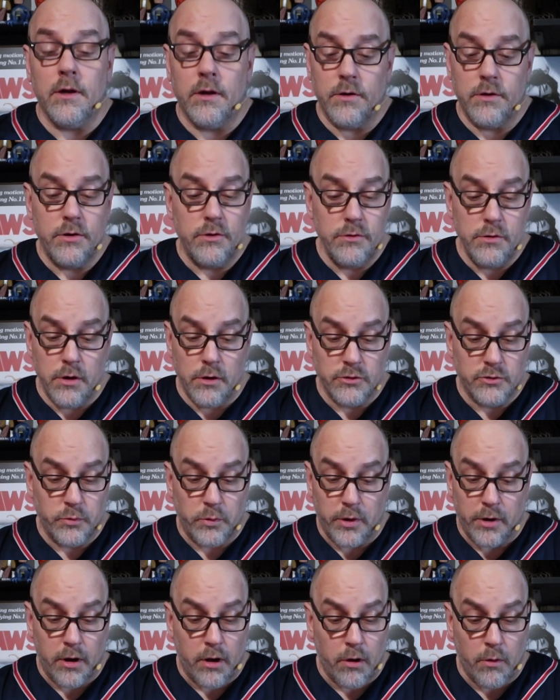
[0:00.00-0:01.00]
who knows
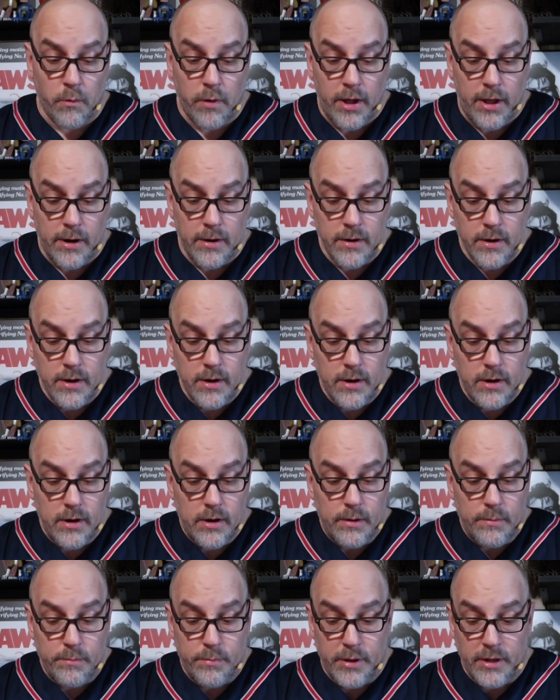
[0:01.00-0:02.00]
where it all went.
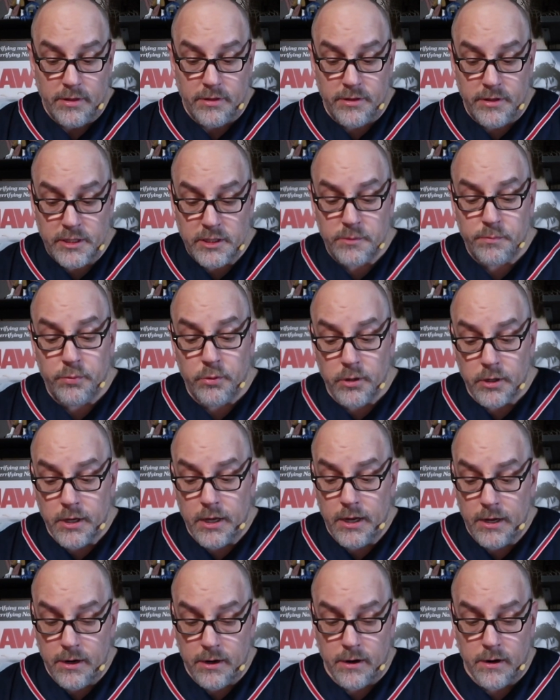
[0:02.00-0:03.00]
But this book
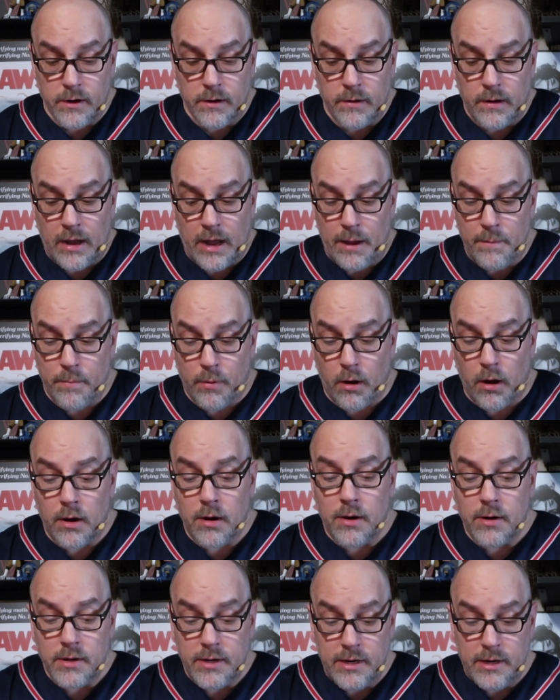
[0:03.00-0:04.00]
here I bought
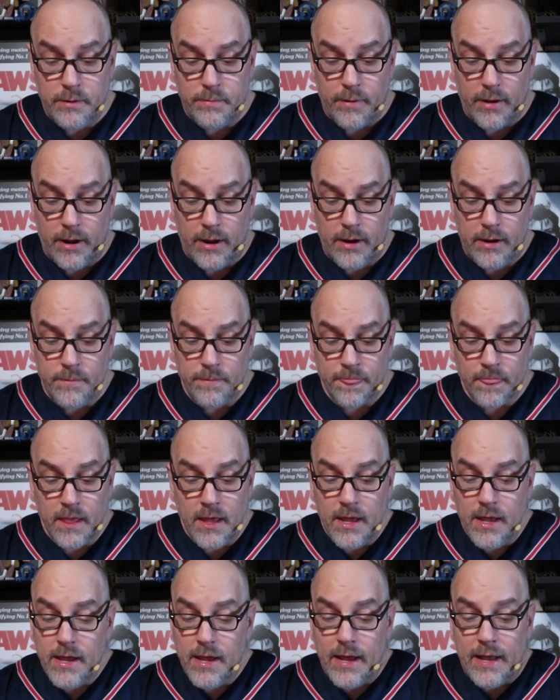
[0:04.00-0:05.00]
on eBay,
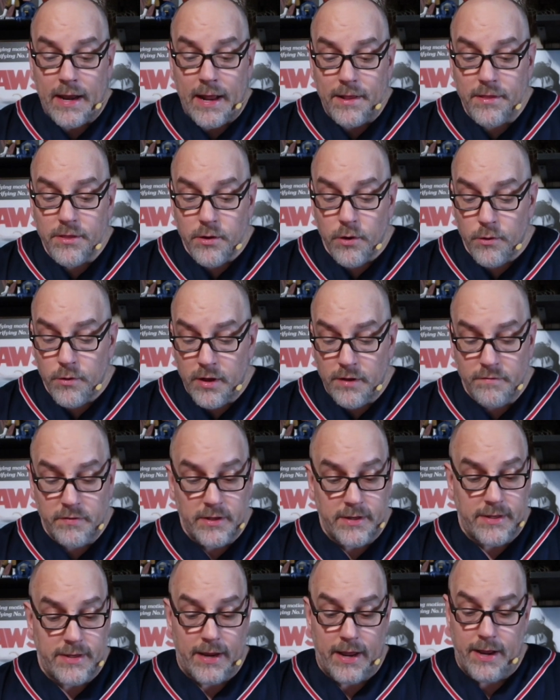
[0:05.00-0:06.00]
and I don't have the
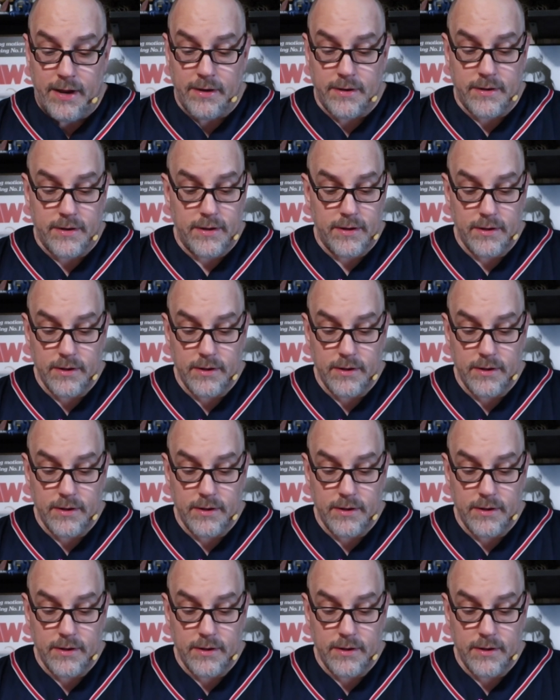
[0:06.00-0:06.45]
date,